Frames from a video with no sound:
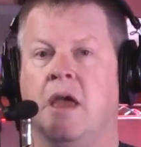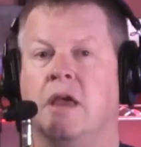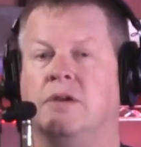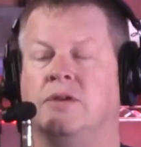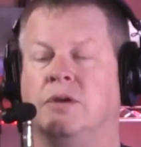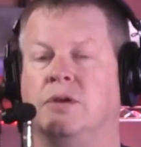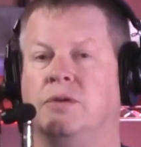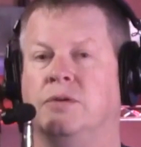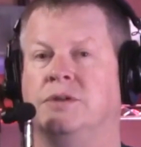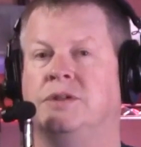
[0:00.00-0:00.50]

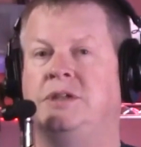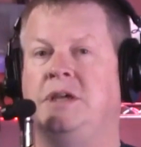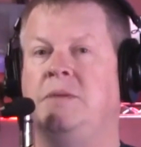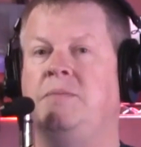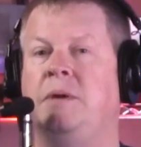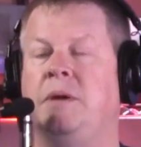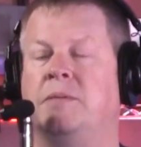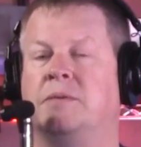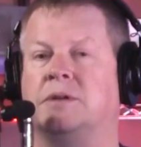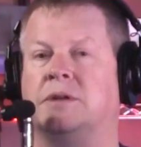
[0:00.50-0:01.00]
So you'll see
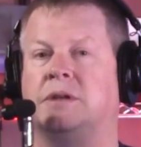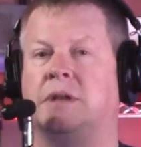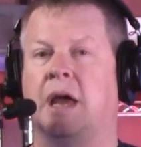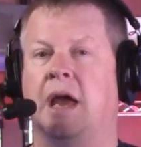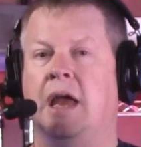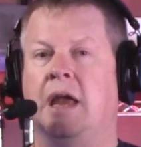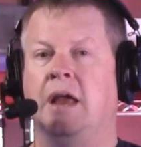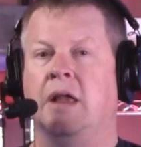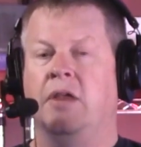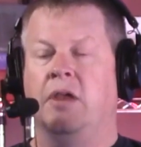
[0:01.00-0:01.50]
people
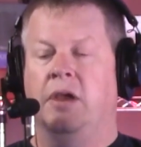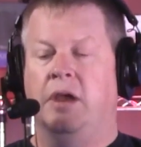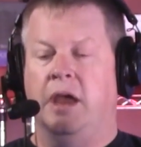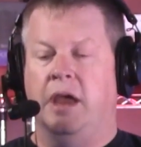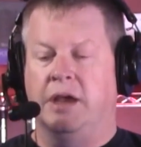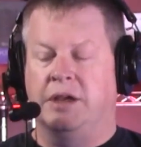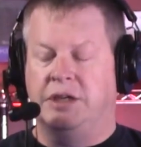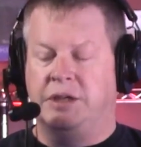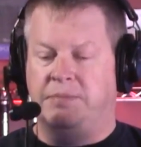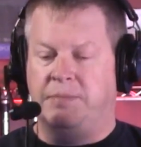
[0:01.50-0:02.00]
today
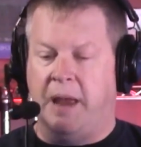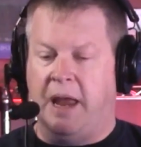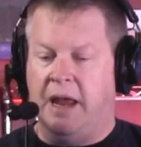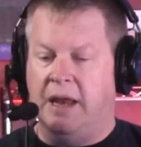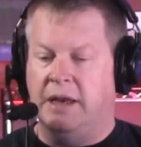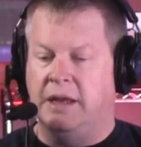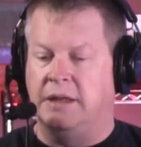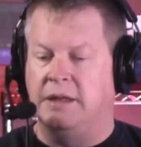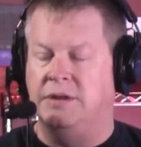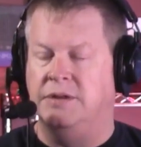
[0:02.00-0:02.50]

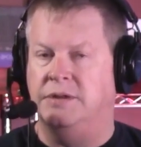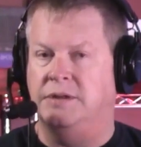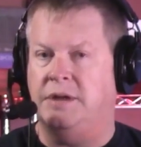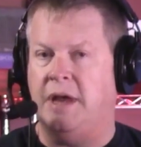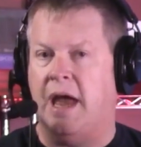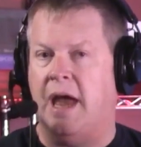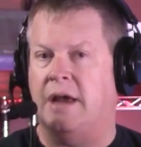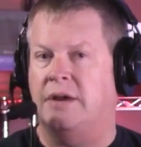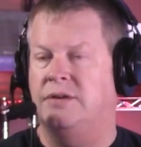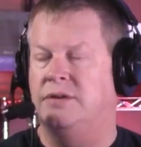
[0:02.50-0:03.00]
expanding these
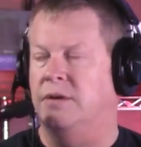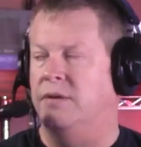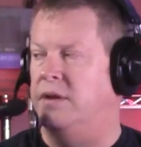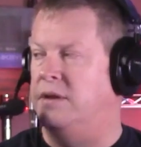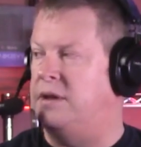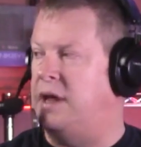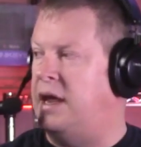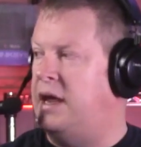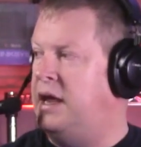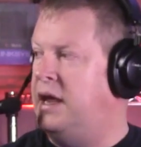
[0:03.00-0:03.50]
attacks so
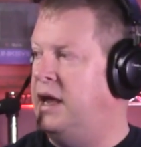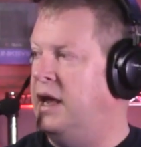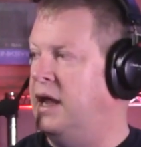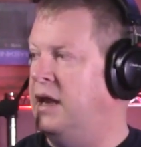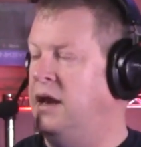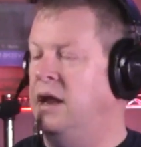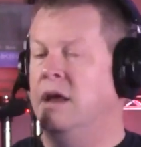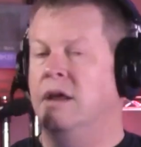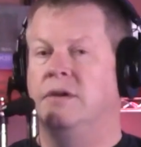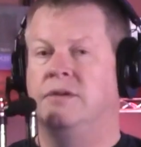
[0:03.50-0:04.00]
that they hit